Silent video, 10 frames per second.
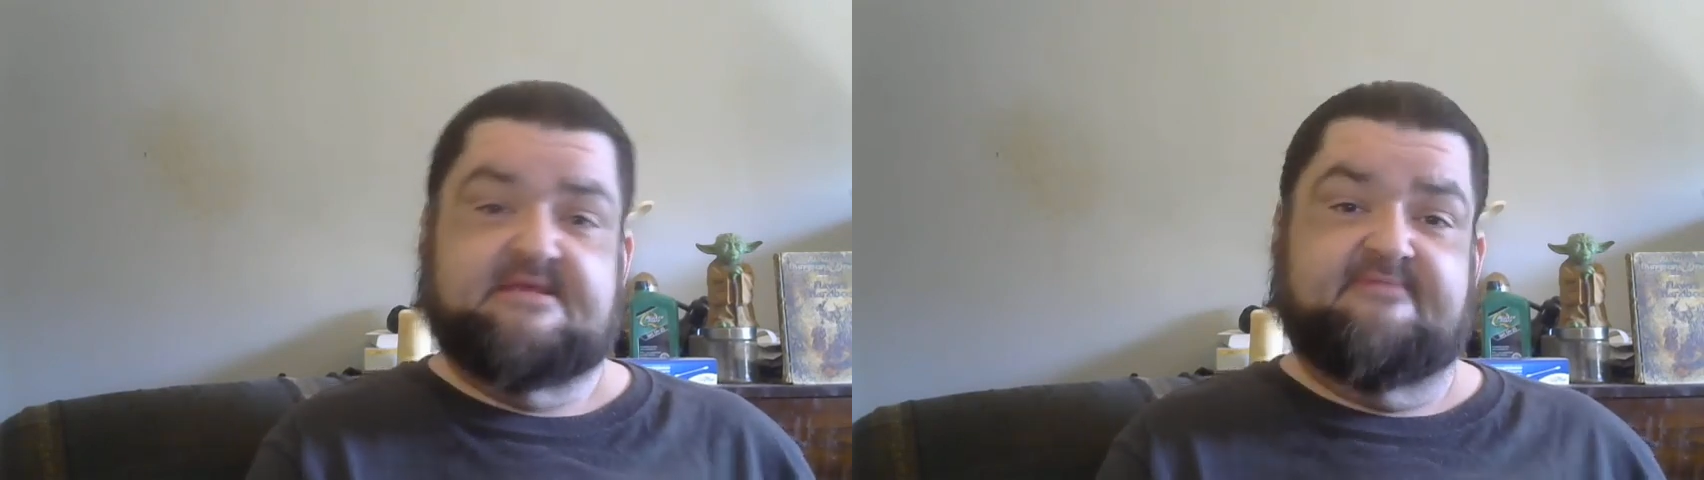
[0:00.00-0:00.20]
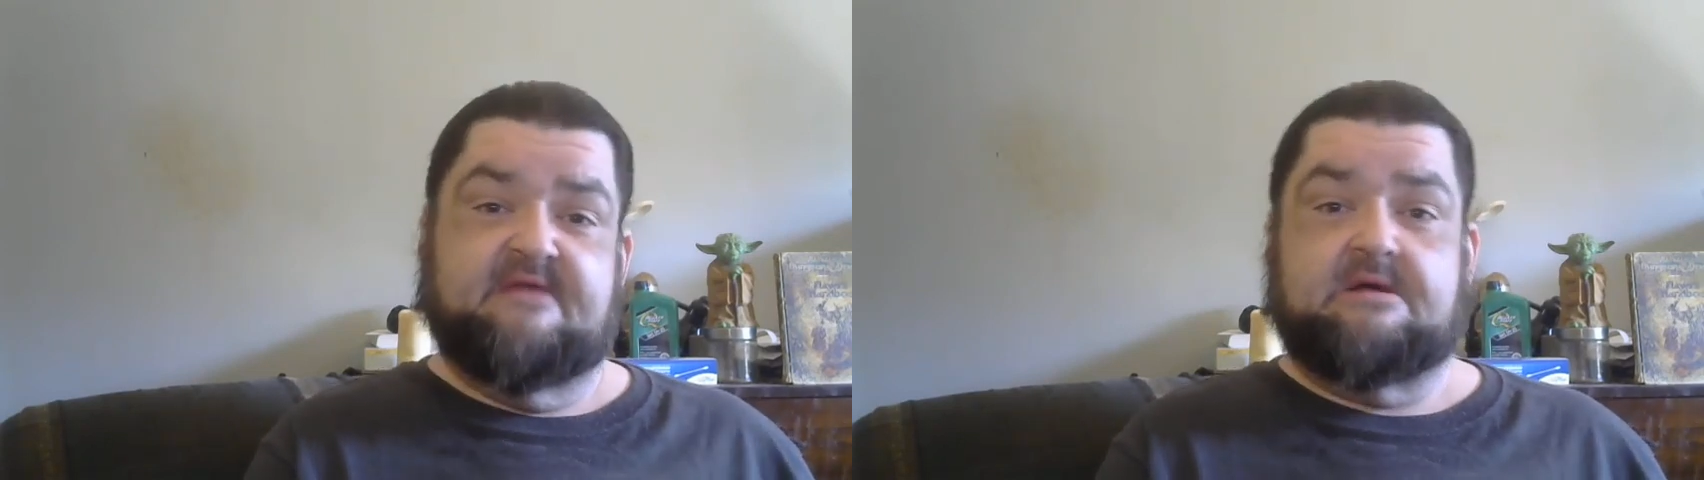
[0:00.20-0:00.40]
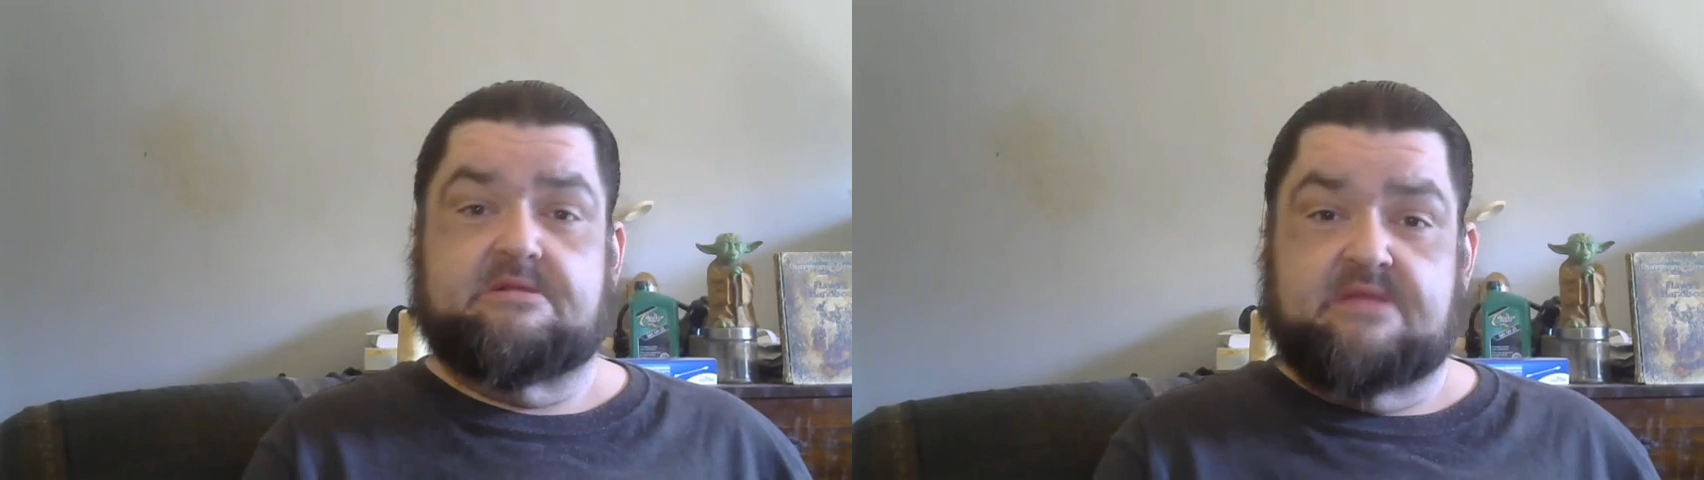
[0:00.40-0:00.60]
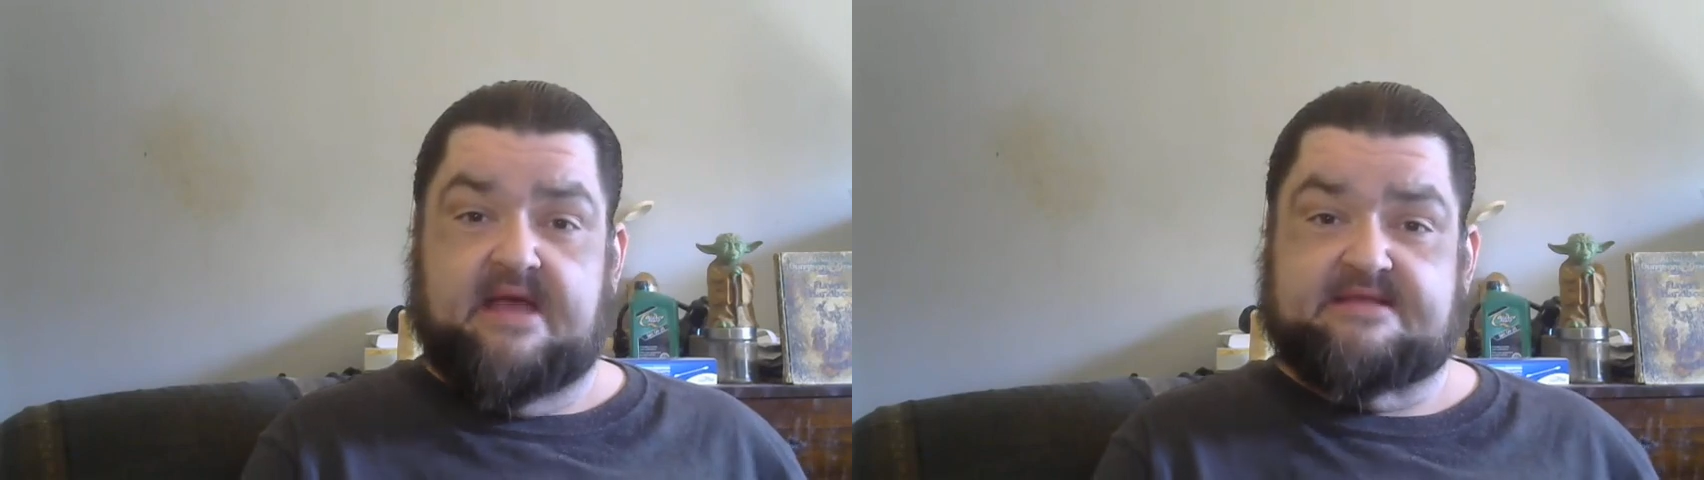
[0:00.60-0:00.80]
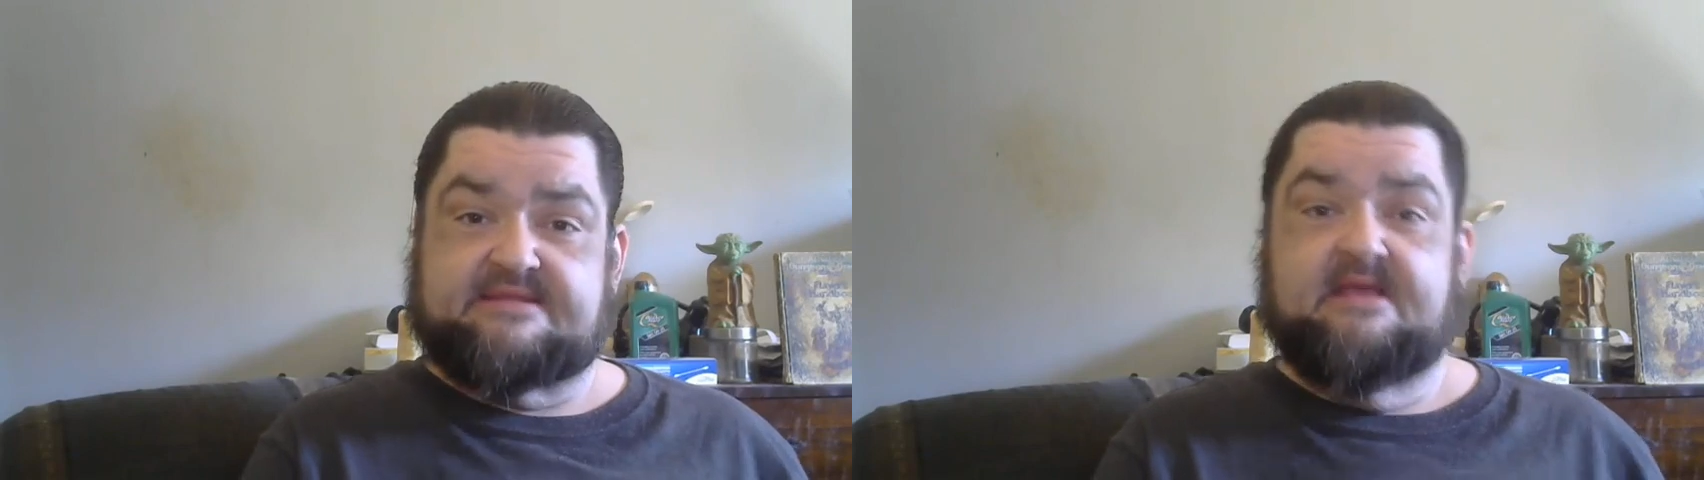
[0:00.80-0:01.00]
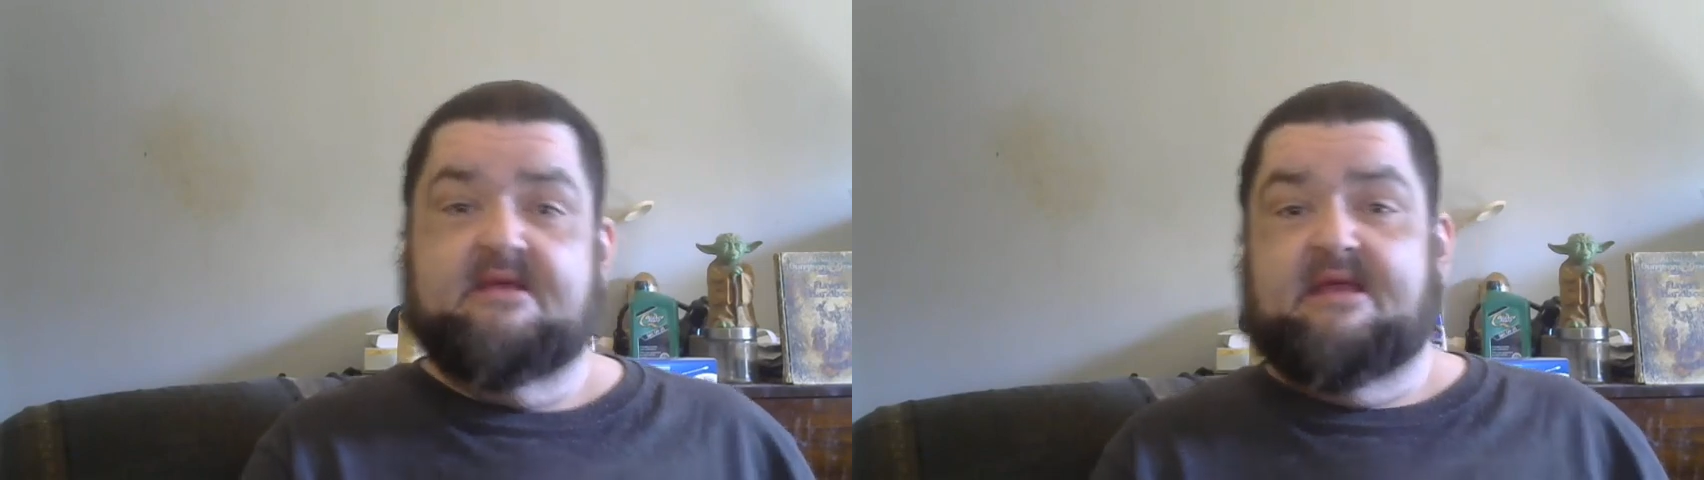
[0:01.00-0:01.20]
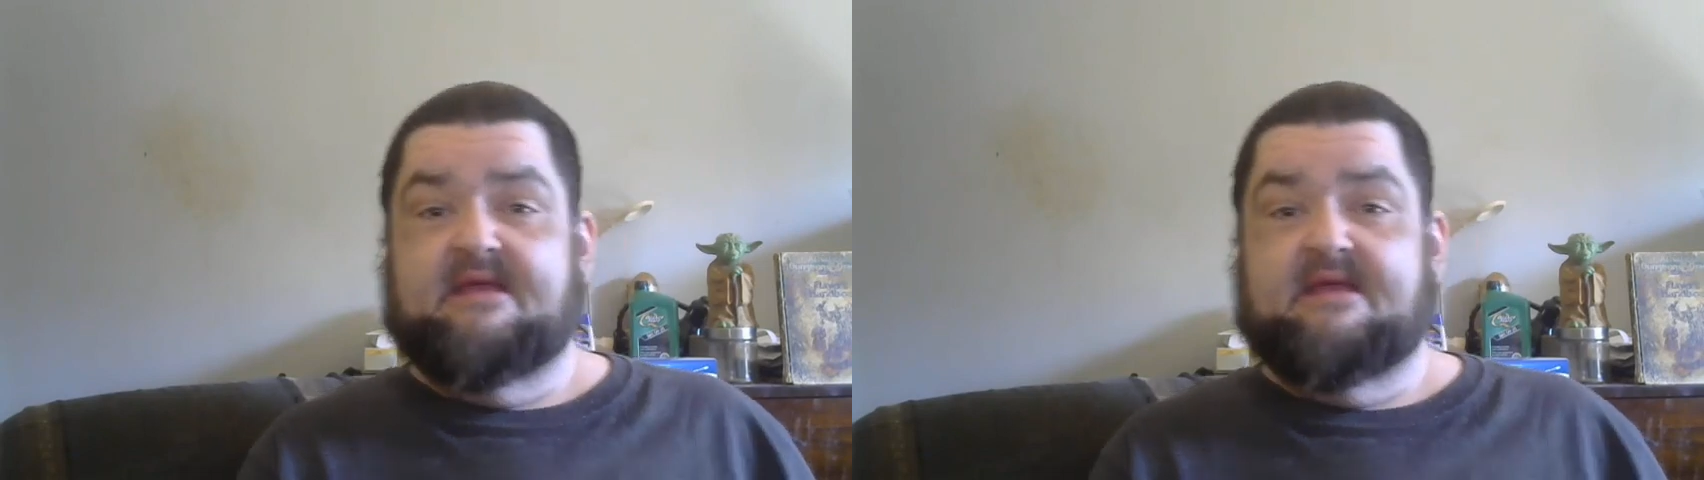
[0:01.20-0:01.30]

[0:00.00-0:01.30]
if not less,